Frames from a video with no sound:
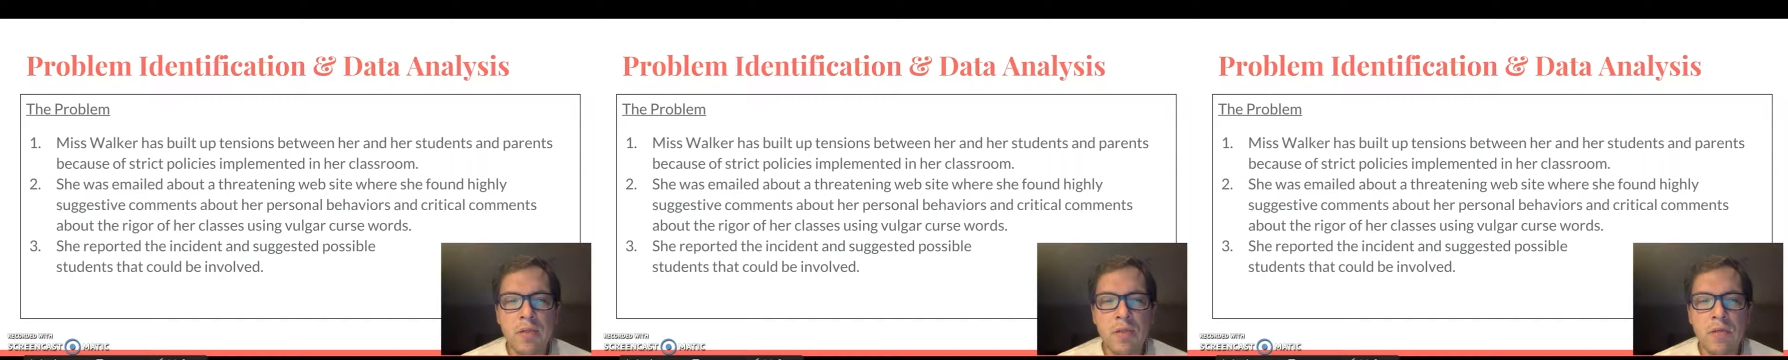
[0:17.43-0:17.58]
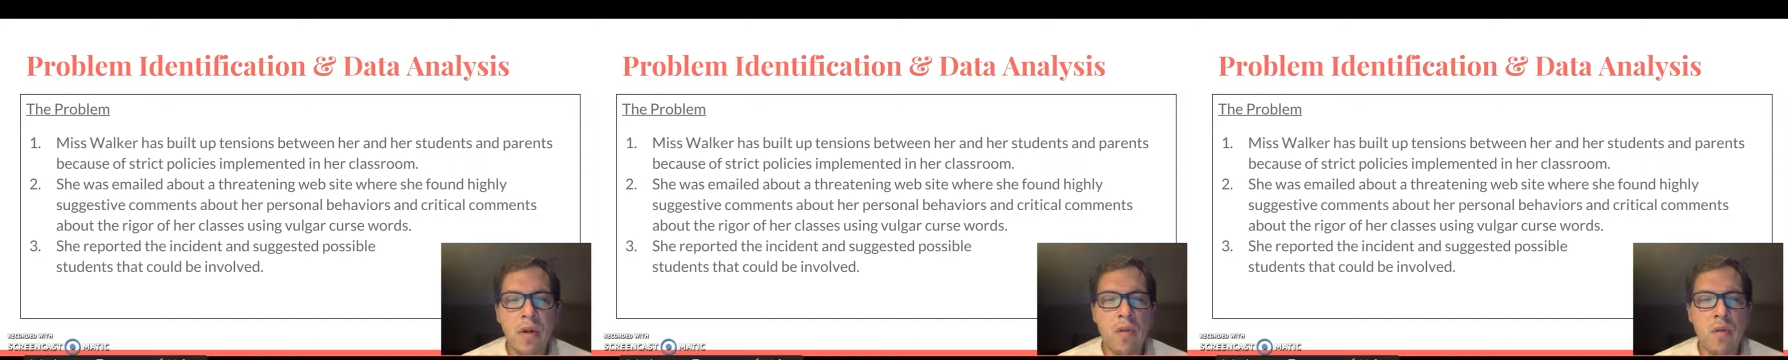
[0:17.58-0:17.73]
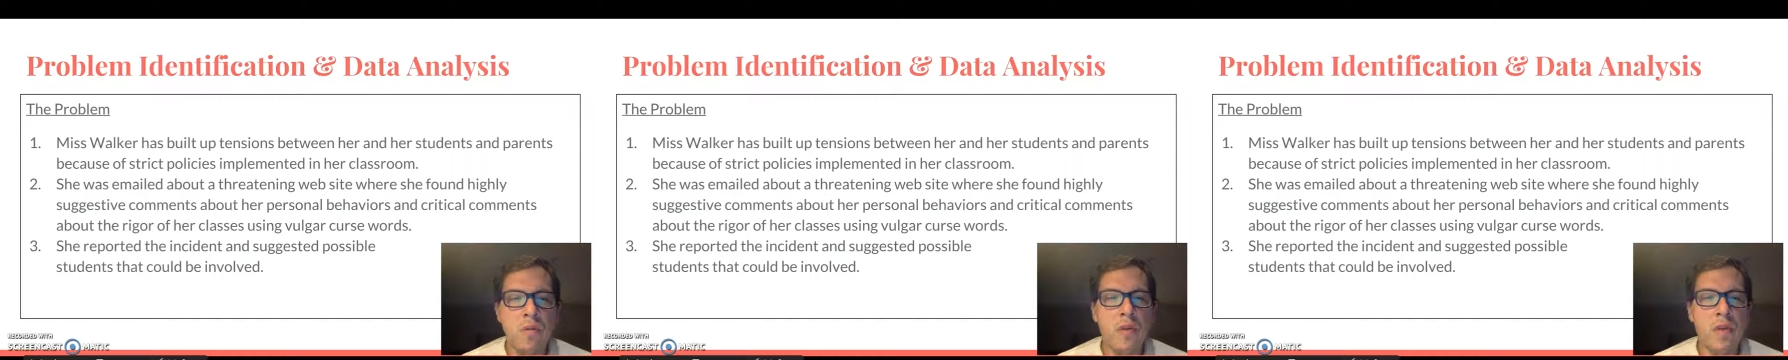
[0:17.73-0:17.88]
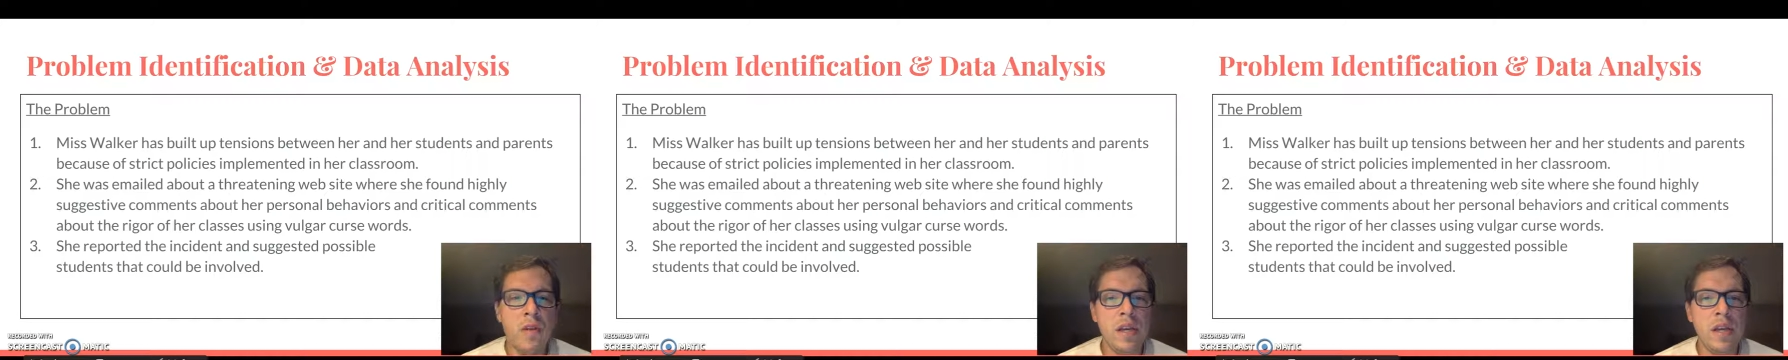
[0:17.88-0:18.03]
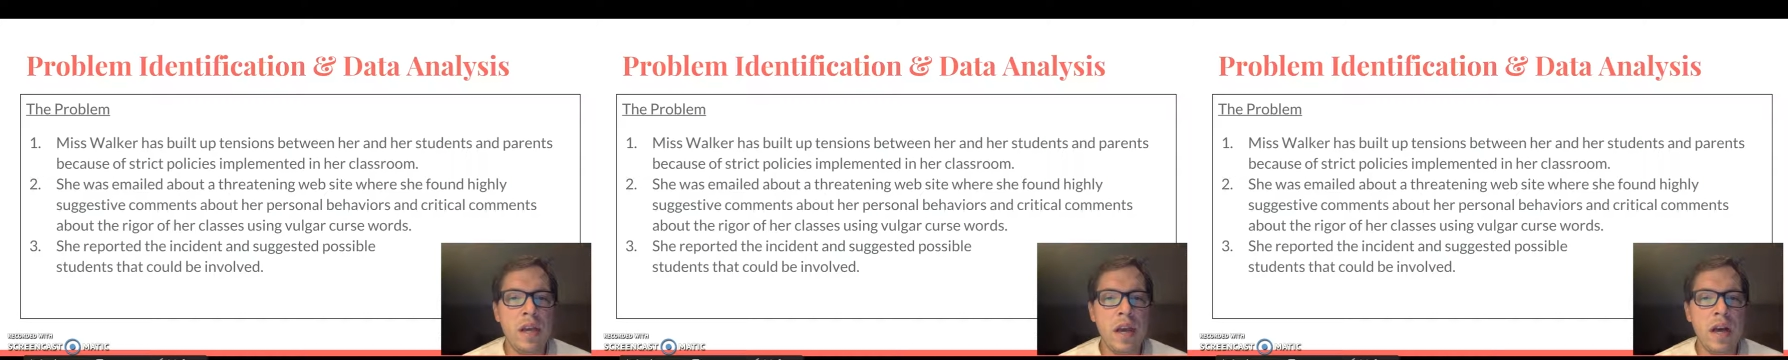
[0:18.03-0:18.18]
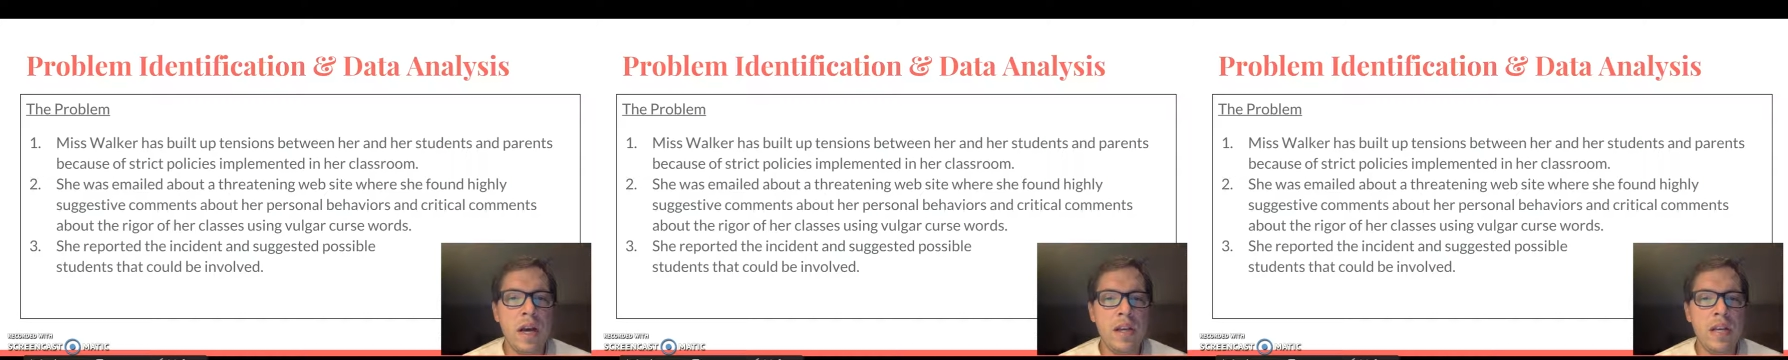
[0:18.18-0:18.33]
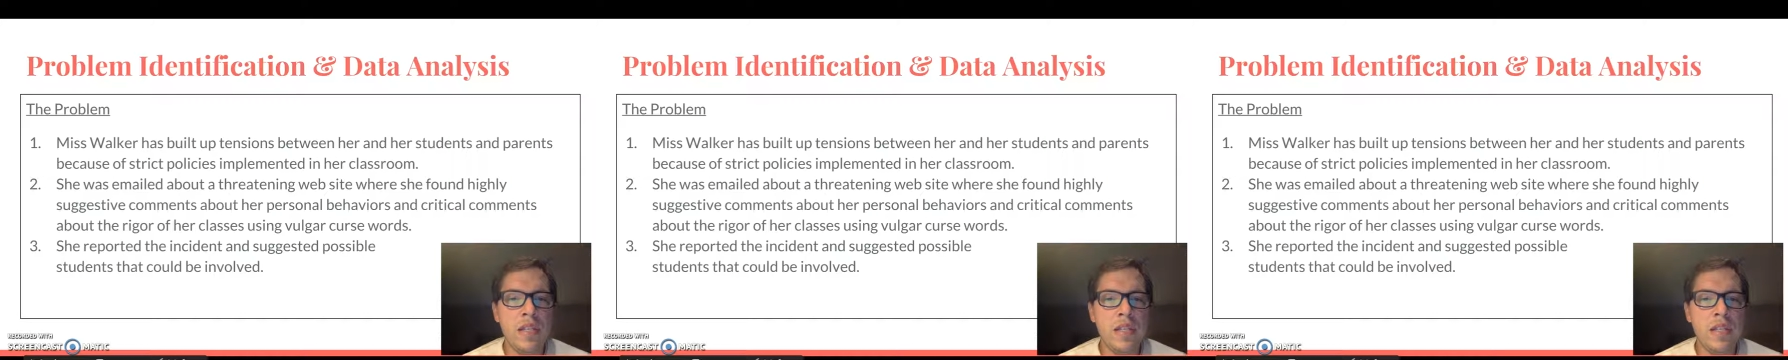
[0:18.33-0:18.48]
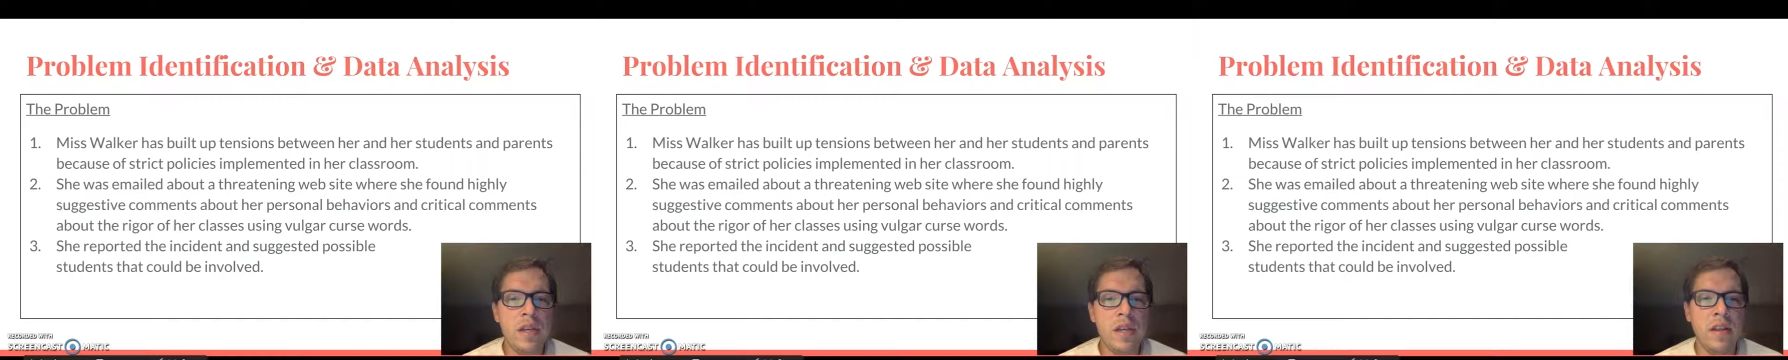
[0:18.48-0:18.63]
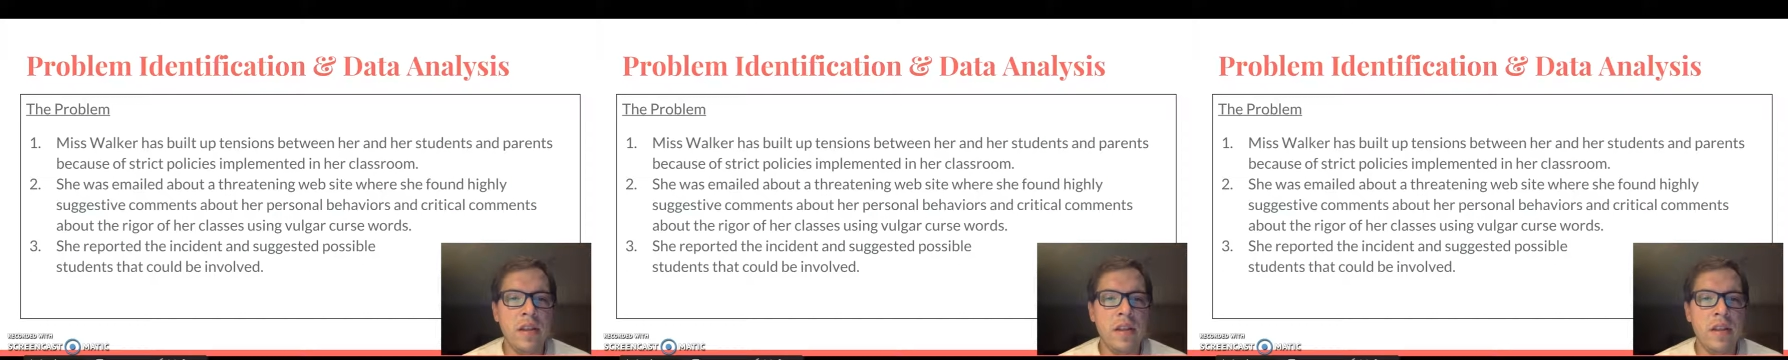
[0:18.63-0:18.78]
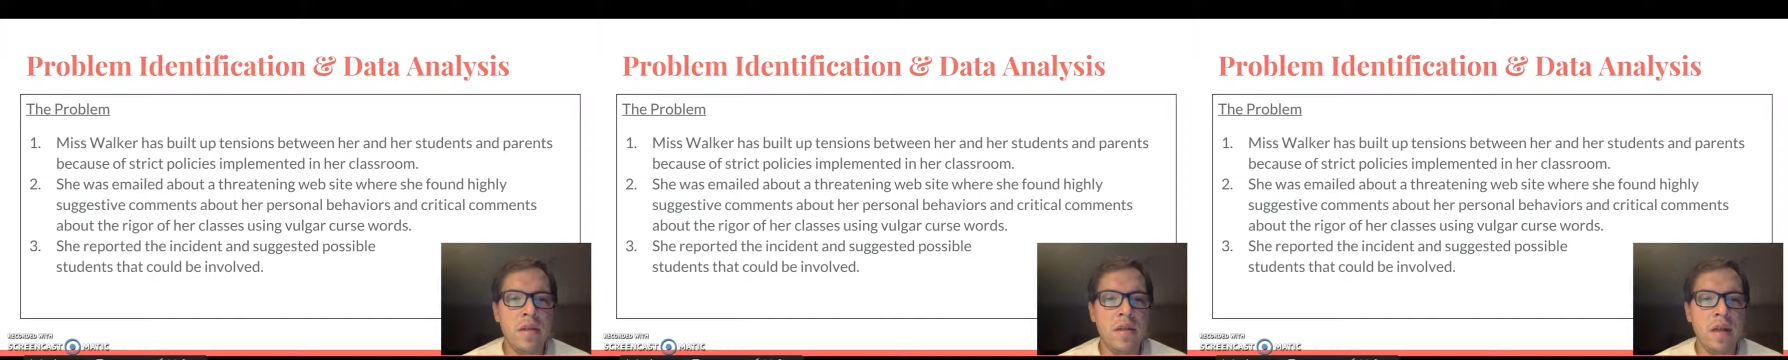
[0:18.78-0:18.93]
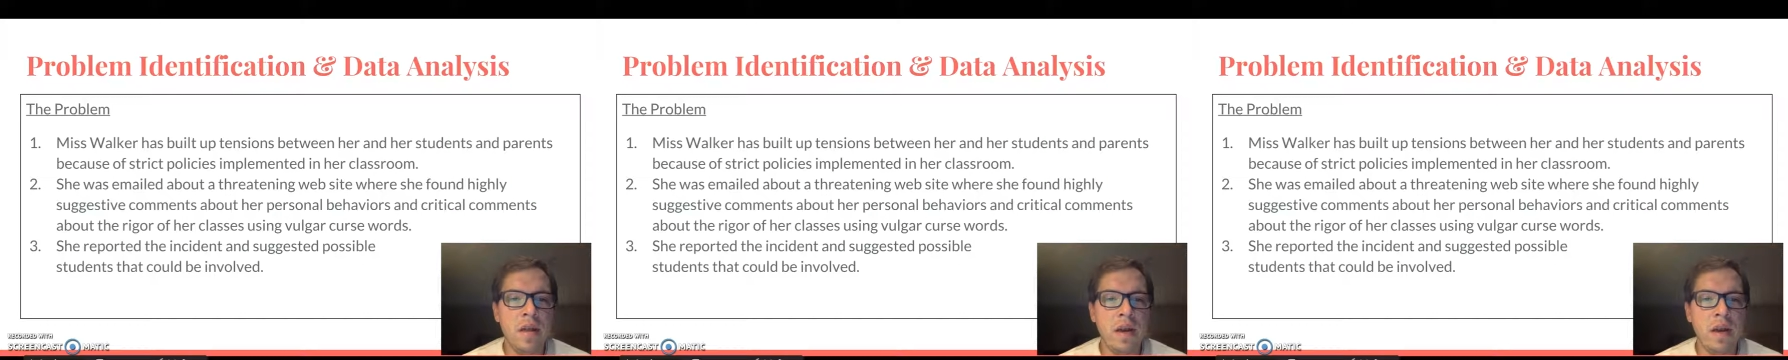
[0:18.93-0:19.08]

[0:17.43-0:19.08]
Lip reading: around the idea that